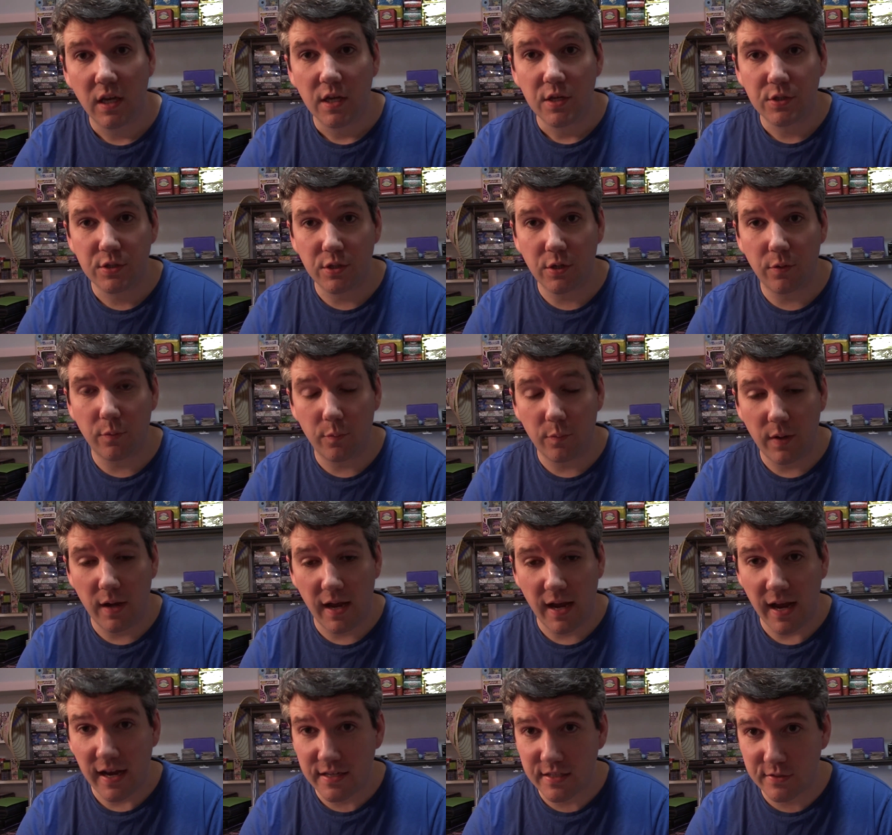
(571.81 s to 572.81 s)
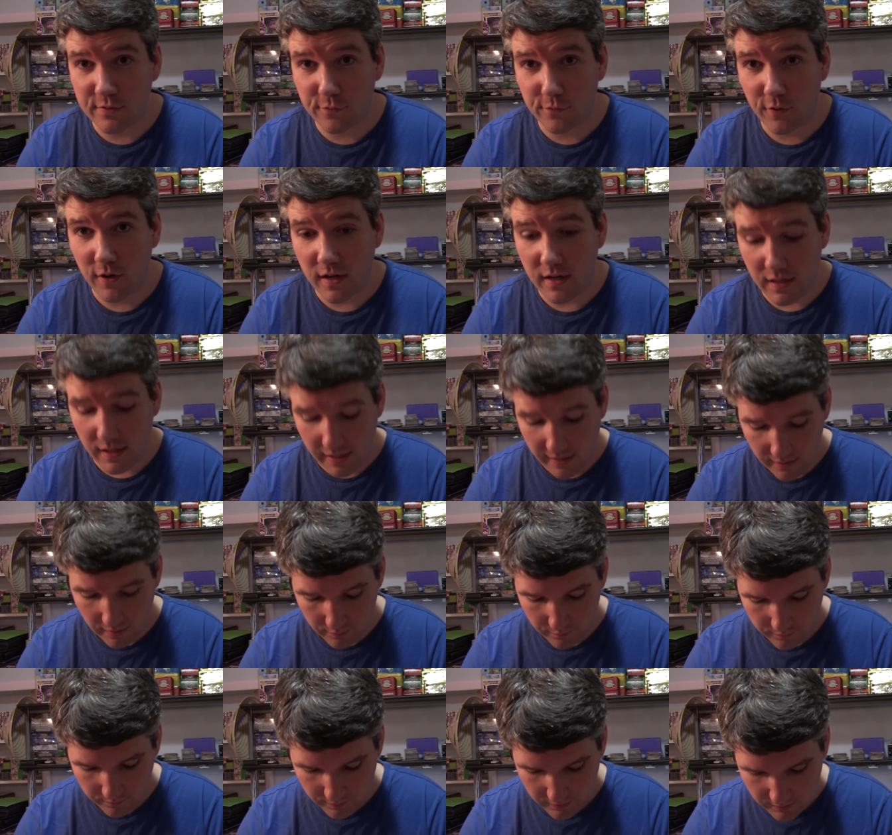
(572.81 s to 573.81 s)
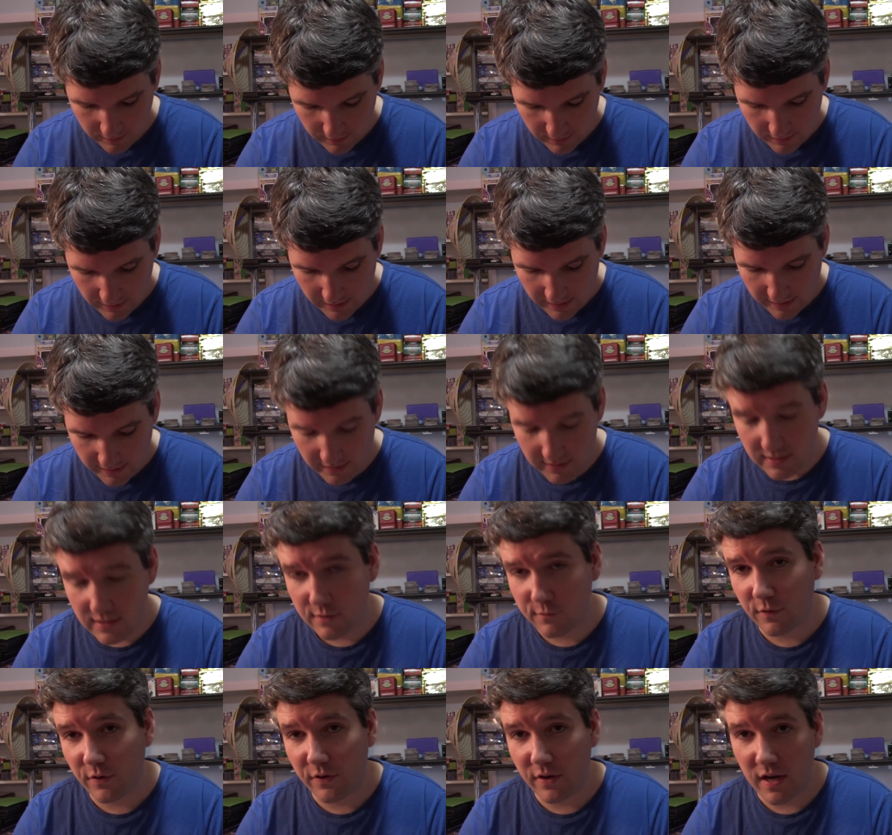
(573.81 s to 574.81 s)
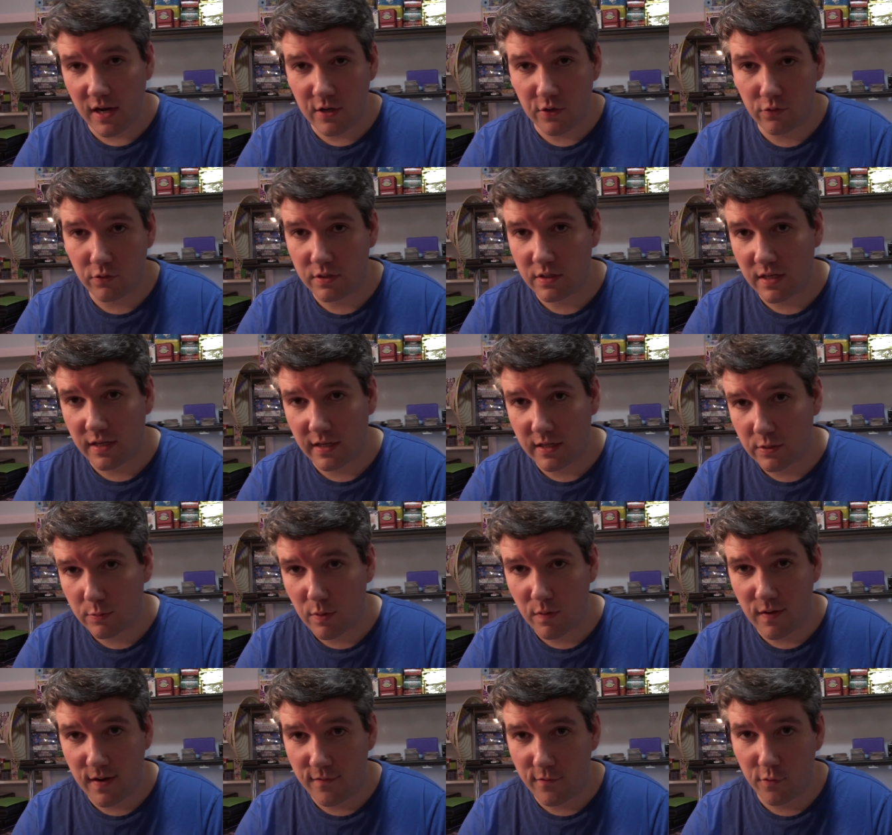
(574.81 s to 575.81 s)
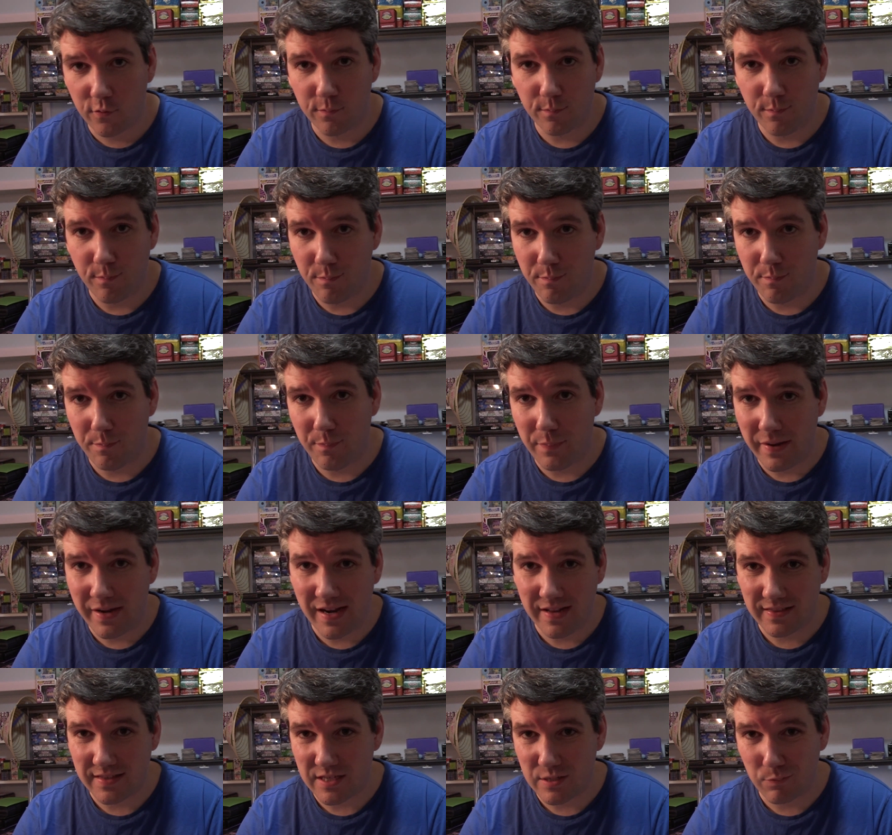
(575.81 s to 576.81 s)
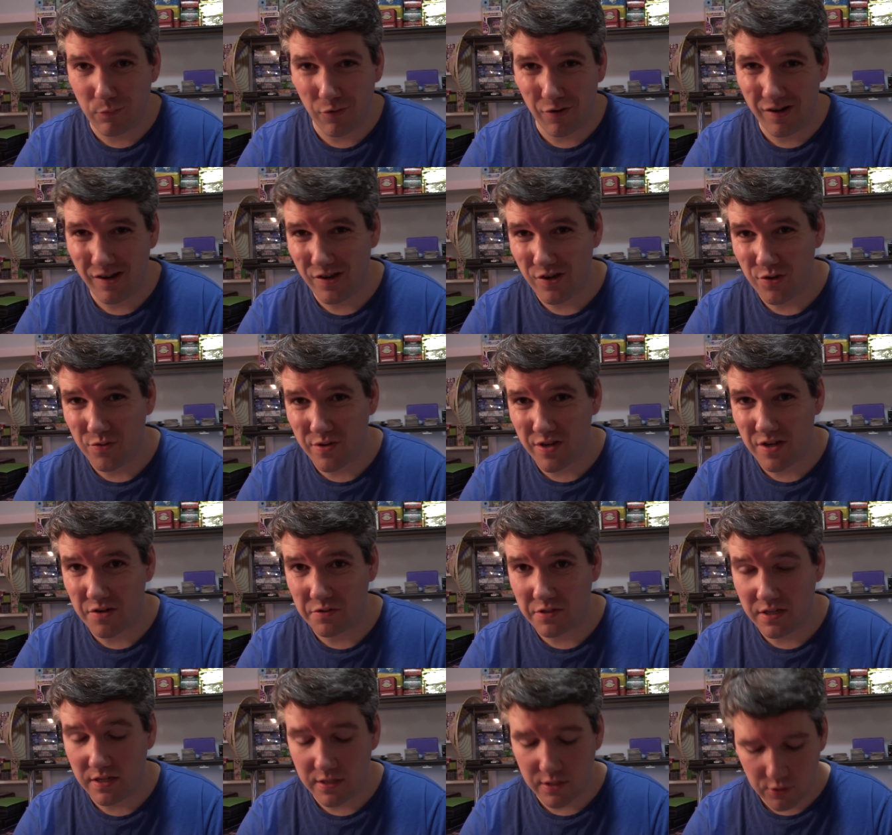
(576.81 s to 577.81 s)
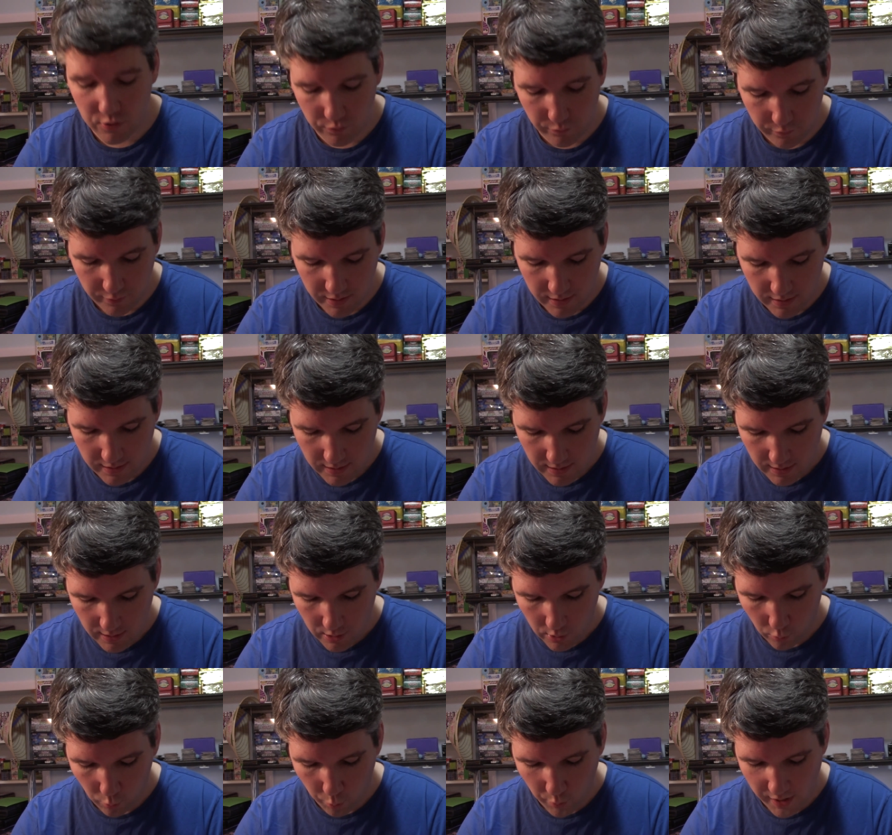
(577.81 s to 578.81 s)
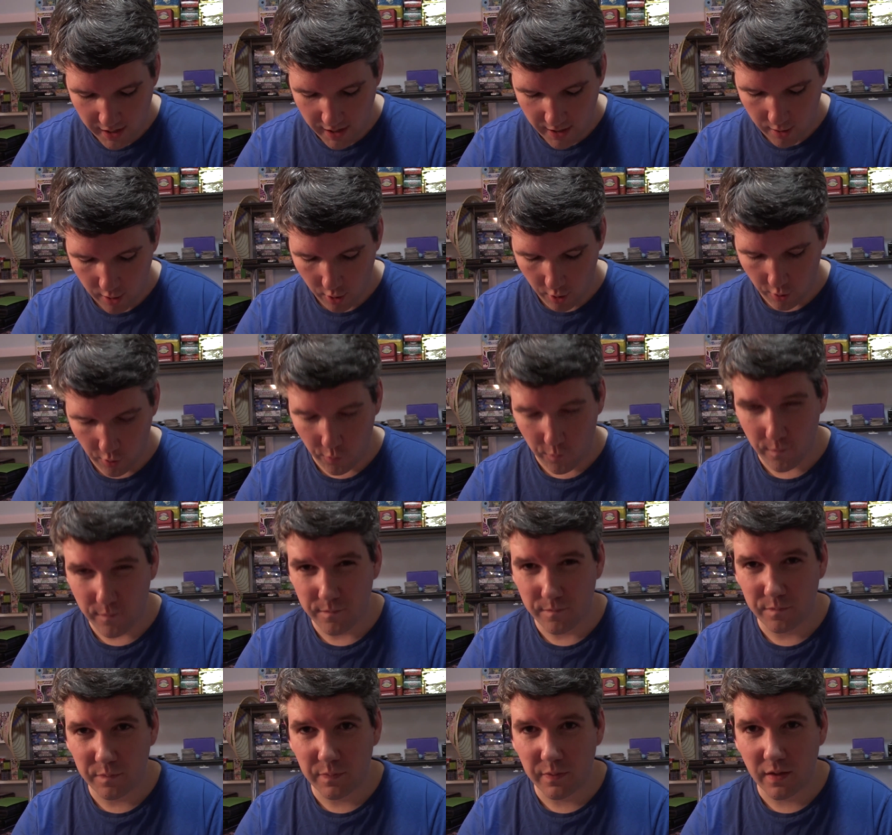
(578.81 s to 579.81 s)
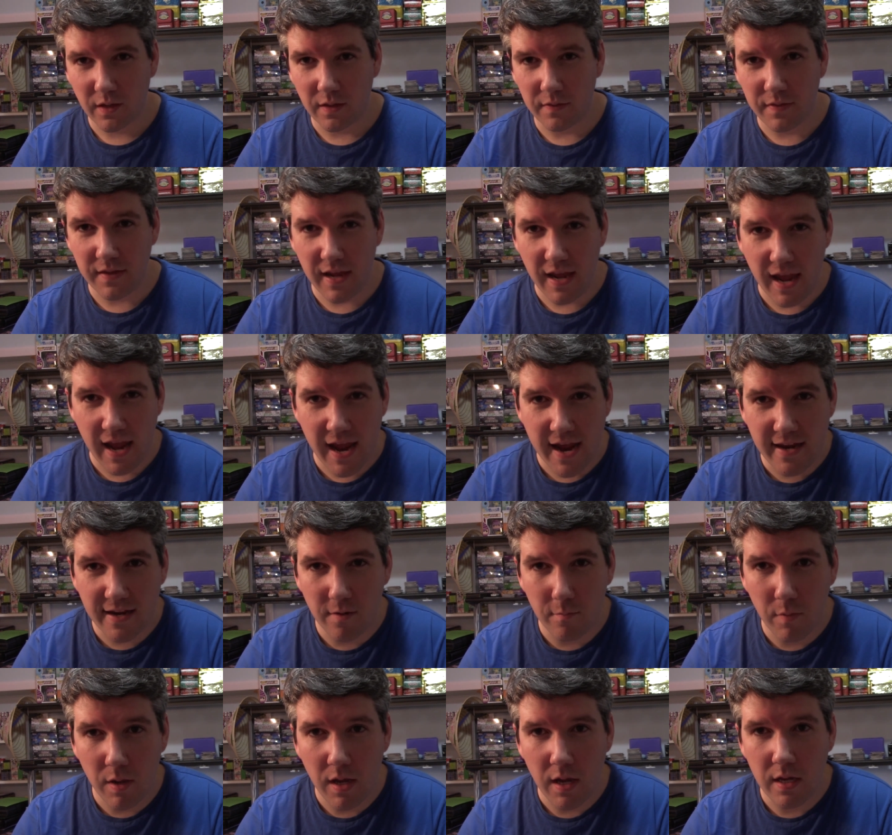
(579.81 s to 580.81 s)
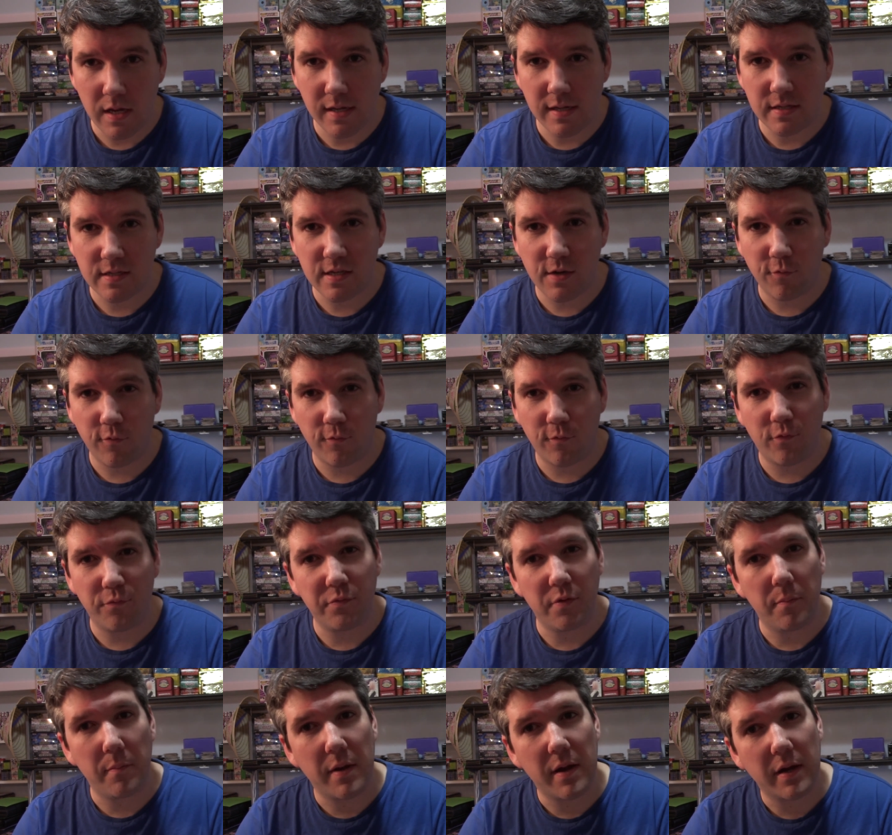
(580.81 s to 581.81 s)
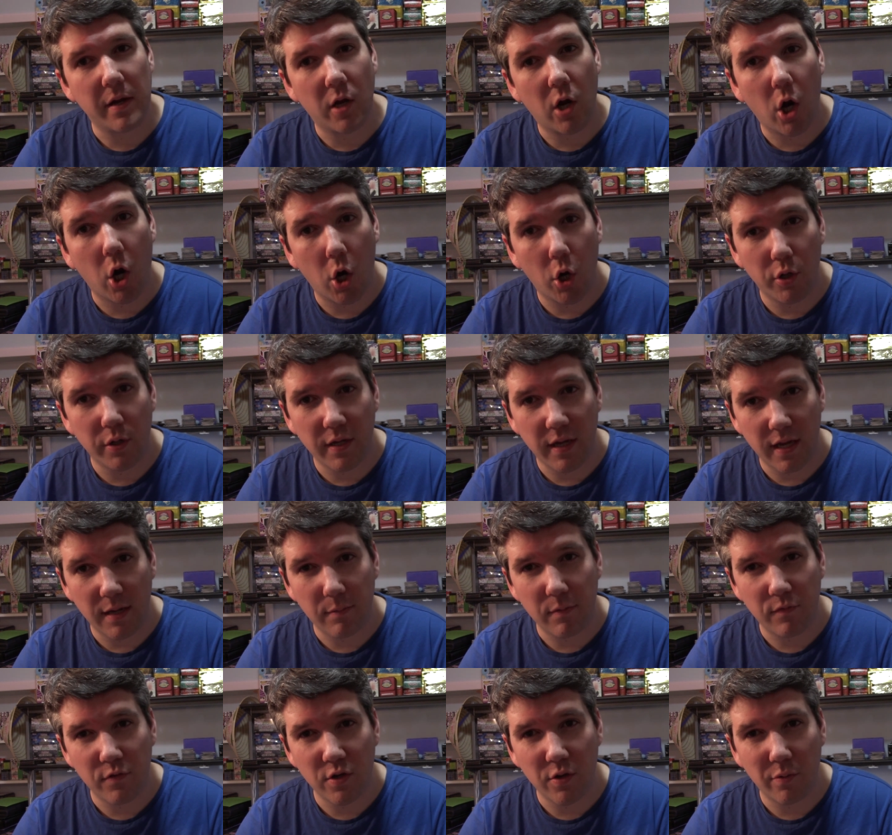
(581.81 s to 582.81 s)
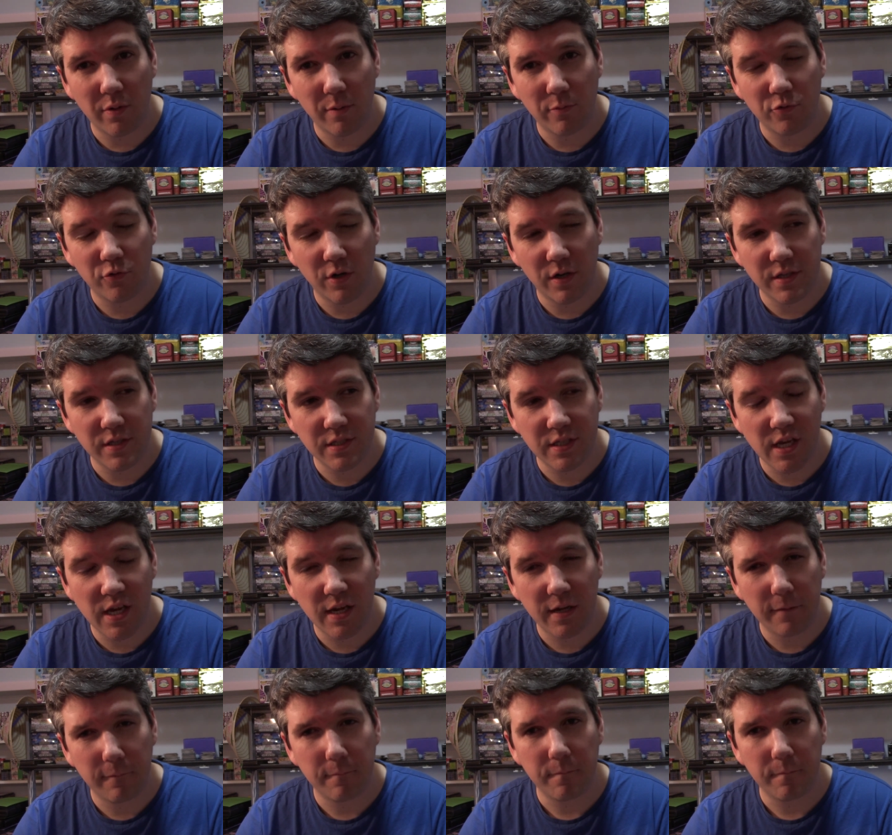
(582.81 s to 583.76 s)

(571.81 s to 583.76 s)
So as of right now, this is very interesting because we've never been at this point in Yu-Gi-Oh's history where the anime is different from the main card game, if you know what I'm trying to say.